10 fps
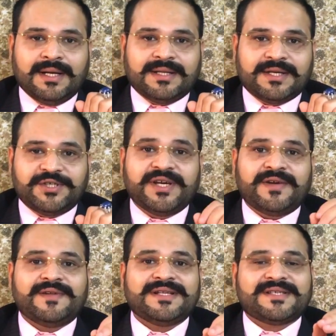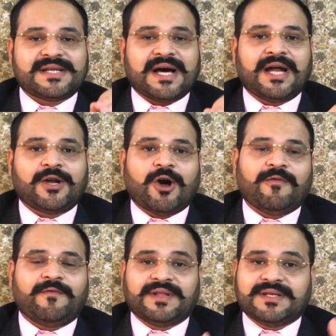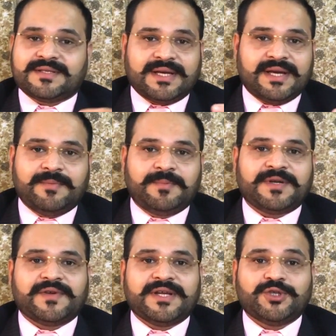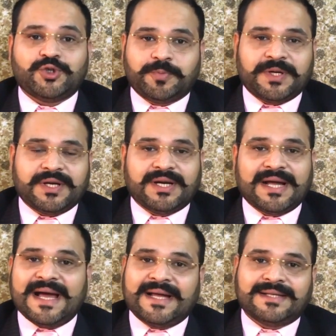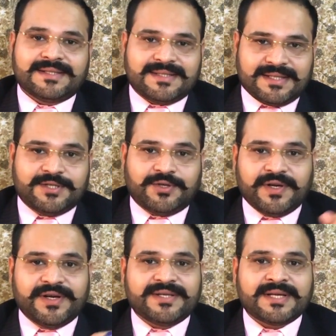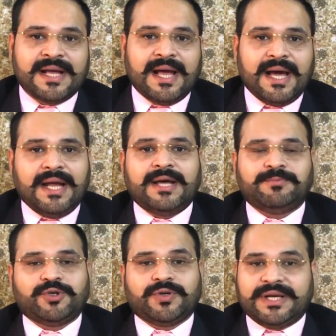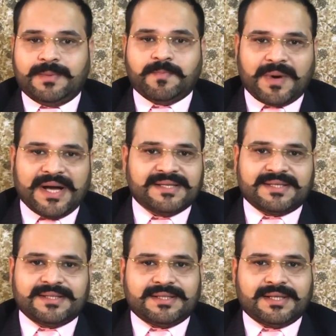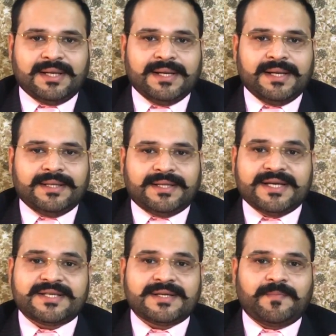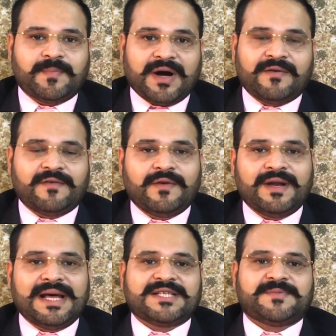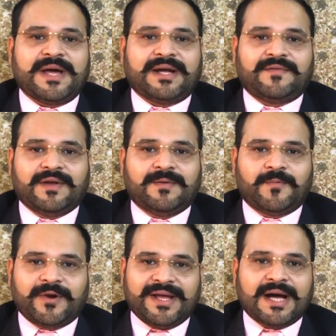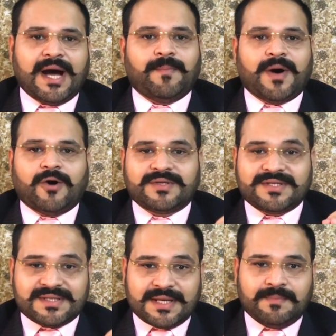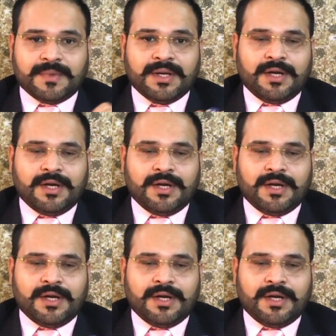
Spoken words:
The year will start off with a square between Jupiter and Sagittarius and Neptune in Pisces. This powerful aspect will bring about some